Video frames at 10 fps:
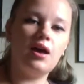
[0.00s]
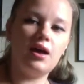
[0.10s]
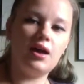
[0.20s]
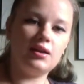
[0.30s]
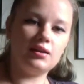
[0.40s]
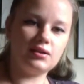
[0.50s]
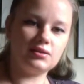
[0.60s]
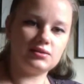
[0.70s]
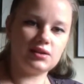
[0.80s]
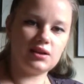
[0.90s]
and it is a
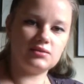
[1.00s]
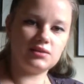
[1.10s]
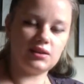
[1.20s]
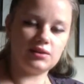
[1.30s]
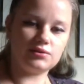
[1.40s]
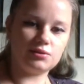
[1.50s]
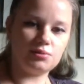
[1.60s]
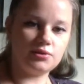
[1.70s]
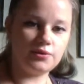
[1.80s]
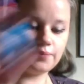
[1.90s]
nice electric
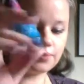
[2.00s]
blue.